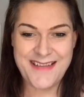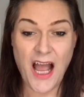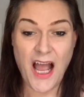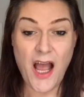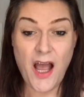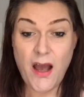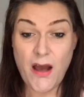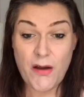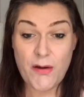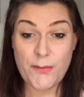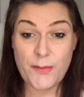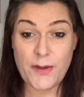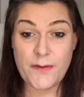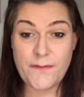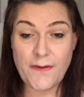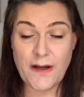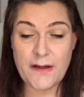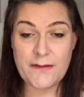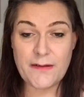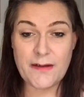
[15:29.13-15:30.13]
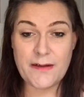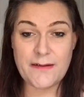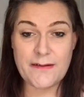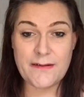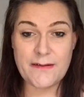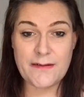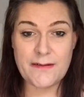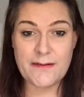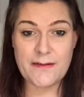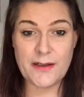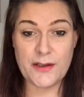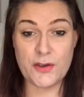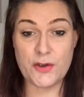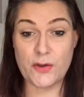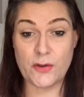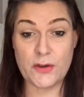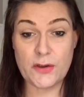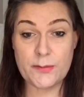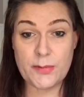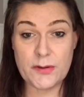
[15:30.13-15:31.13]
I hope you found this
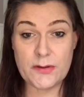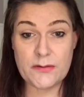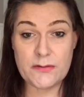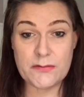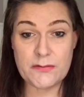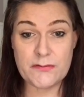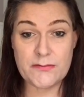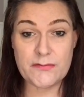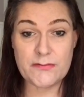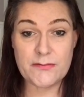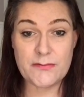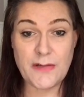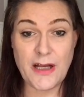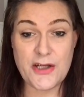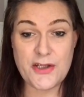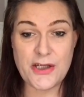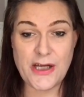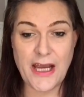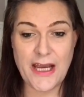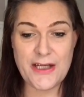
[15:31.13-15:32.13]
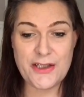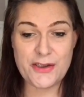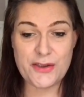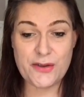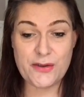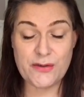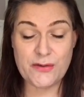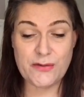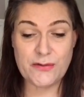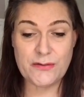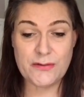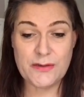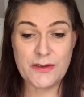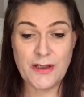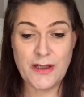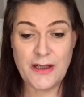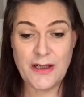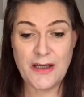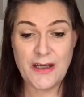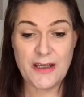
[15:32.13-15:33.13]
enjoyable, educational,
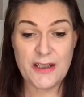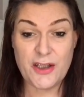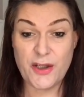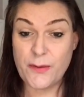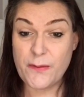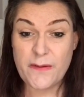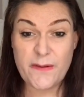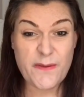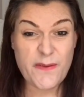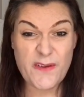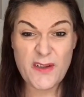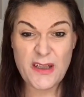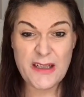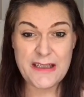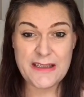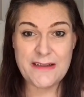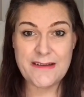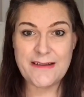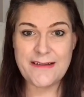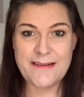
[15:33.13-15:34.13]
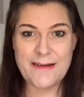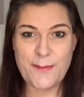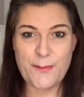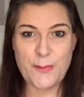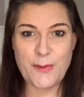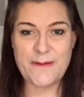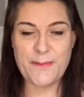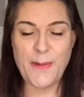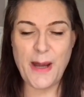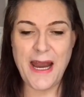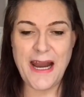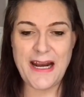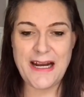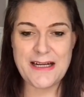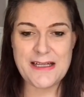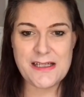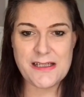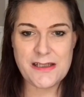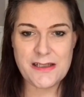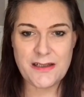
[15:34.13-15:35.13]
useful in some
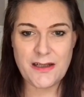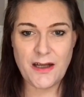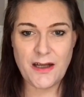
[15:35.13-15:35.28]
respect.